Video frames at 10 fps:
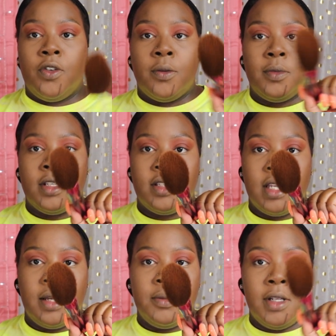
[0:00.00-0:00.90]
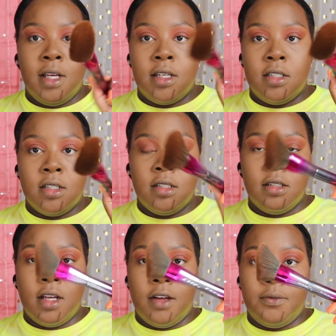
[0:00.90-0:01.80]
from the same collection
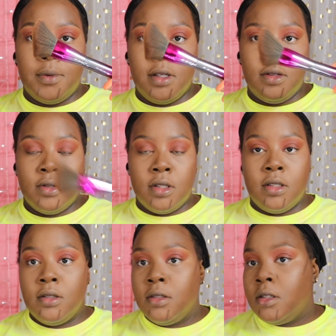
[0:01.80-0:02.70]
I've been using.